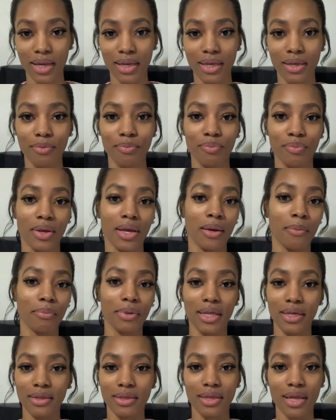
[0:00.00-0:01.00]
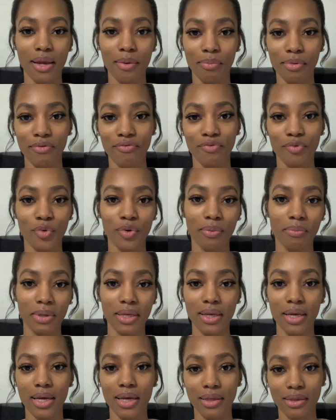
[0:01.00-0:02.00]
He placed that before
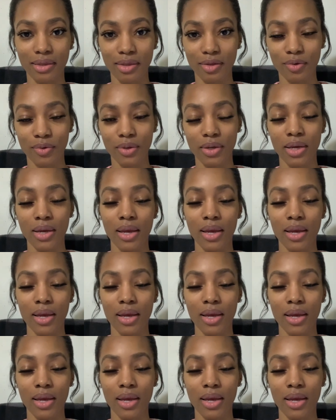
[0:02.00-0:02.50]
me, Esther.